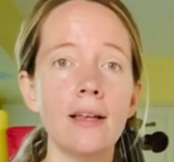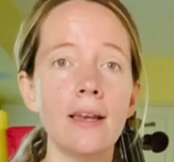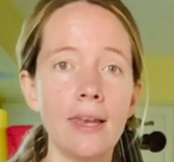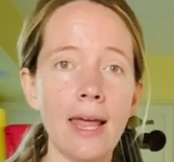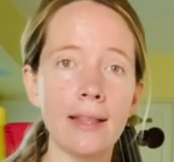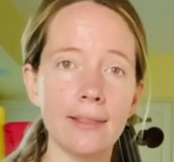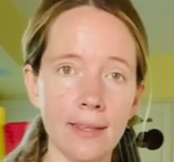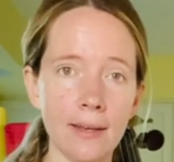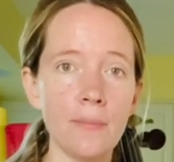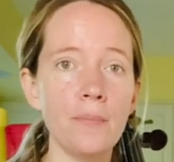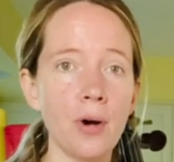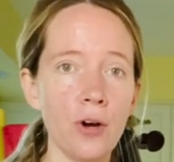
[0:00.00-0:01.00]
faster, we're gonna let the
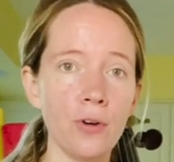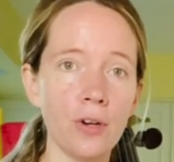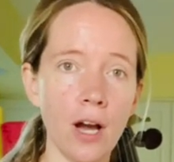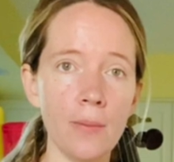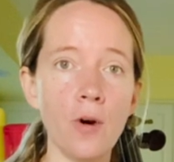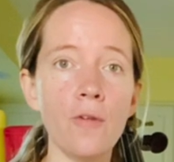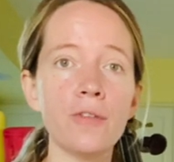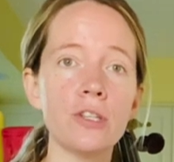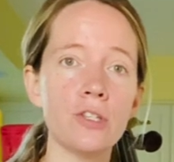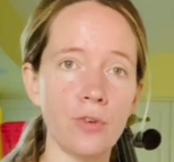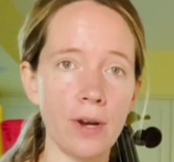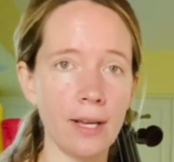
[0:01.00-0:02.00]
bow come off the
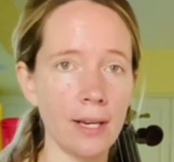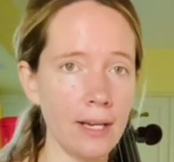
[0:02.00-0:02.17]
string